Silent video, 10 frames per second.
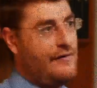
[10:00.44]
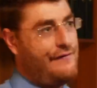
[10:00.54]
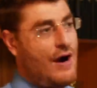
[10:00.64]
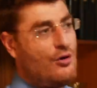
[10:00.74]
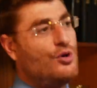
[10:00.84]

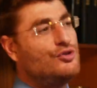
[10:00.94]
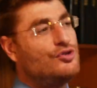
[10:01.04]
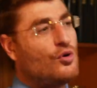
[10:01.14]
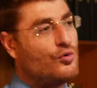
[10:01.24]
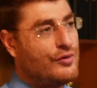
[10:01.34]

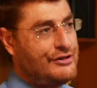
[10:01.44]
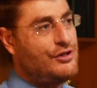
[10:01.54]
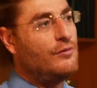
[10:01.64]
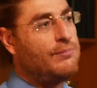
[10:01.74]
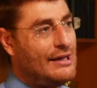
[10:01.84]
Pharaoh's
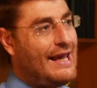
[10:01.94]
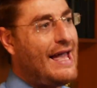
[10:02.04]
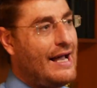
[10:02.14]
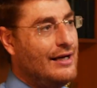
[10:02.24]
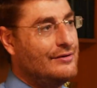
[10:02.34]
original
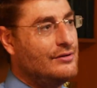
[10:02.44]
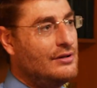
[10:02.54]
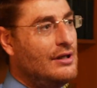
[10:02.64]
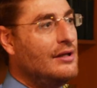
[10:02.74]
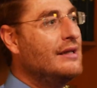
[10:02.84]
plan
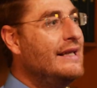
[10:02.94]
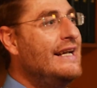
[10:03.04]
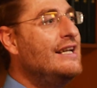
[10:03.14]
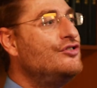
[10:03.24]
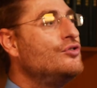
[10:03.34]

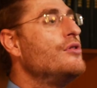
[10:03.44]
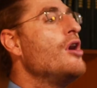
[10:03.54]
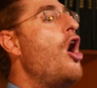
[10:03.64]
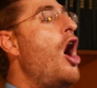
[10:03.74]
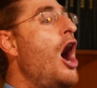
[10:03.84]
leads to
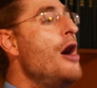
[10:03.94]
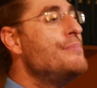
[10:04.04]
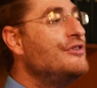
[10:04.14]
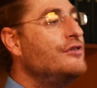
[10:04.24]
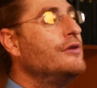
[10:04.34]
the
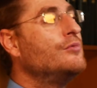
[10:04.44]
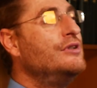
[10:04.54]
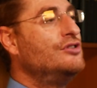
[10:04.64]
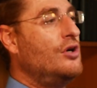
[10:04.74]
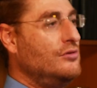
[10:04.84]
opposite
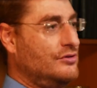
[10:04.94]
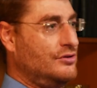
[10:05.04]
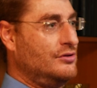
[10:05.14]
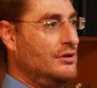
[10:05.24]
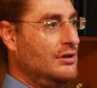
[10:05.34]

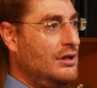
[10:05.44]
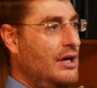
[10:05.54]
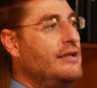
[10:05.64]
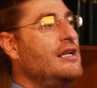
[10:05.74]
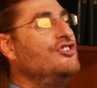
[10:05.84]
results.
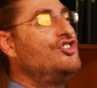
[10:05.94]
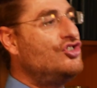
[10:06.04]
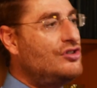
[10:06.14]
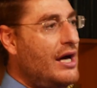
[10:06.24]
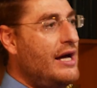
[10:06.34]
And
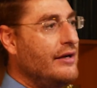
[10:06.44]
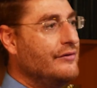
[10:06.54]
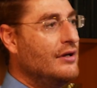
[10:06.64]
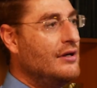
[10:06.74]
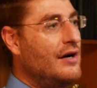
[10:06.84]

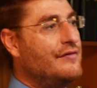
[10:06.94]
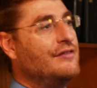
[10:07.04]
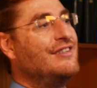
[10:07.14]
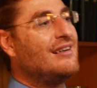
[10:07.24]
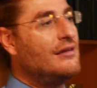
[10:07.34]
instead of
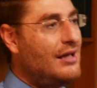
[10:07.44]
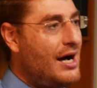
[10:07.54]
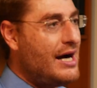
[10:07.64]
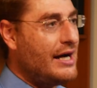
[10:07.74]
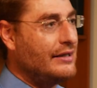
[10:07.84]
the
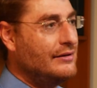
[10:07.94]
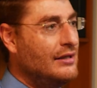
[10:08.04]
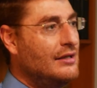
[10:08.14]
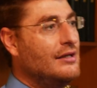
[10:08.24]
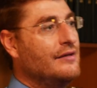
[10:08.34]
decline
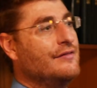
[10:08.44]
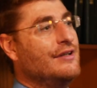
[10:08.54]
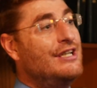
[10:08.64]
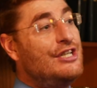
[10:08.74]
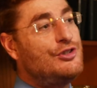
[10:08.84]
of
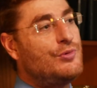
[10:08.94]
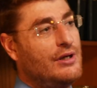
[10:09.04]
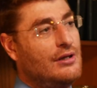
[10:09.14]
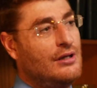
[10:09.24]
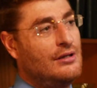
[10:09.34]

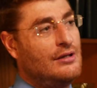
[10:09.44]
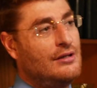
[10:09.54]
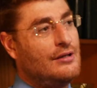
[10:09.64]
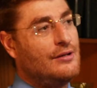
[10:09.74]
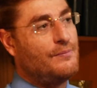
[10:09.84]
Israel
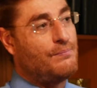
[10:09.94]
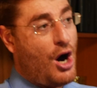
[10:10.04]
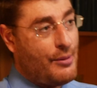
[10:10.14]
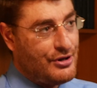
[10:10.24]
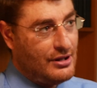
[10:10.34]

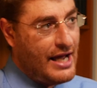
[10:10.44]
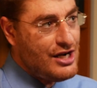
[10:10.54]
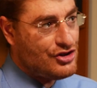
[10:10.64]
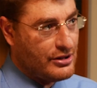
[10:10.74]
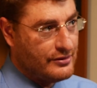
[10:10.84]

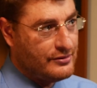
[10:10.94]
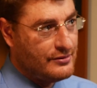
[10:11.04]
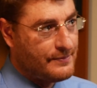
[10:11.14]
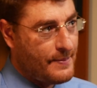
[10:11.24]
population,